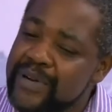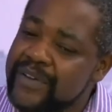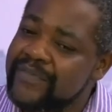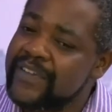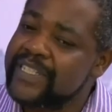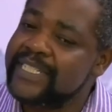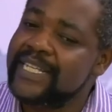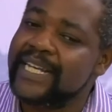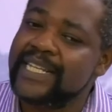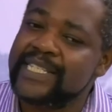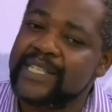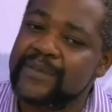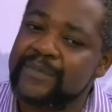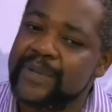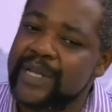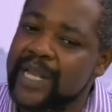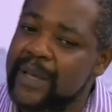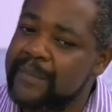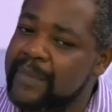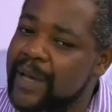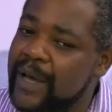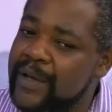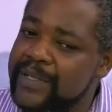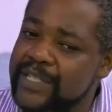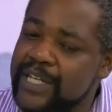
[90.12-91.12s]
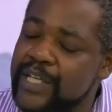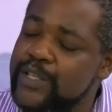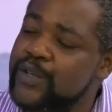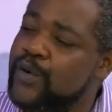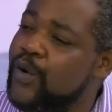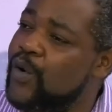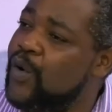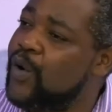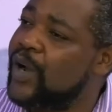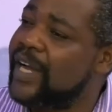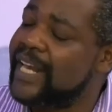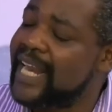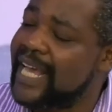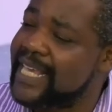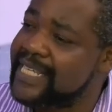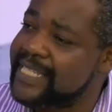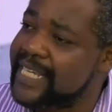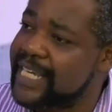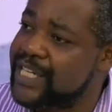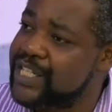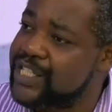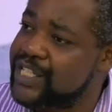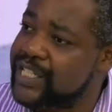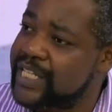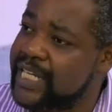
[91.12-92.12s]
briefly tell us a bit about uh, your
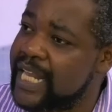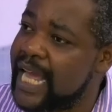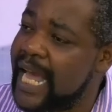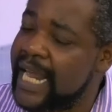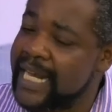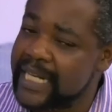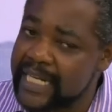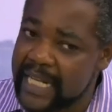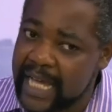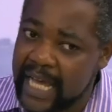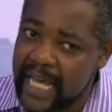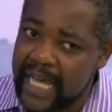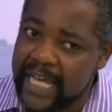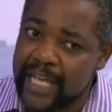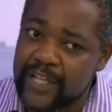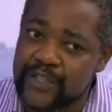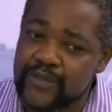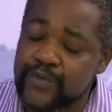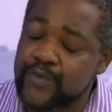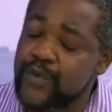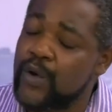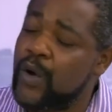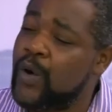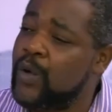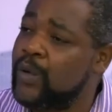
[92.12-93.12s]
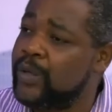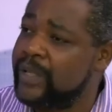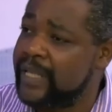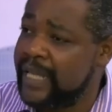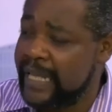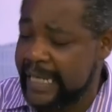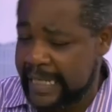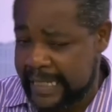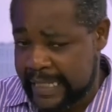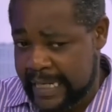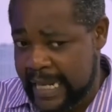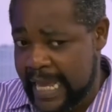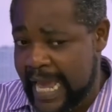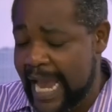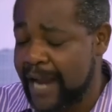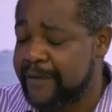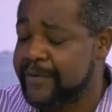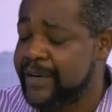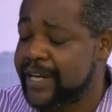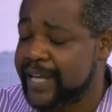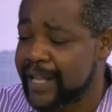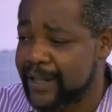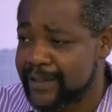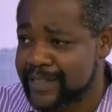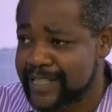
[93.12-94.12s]
organization and uh, its role in
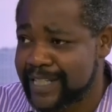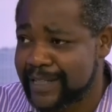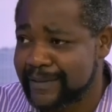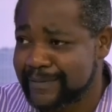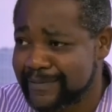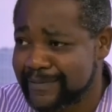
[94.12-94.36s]
agriculture.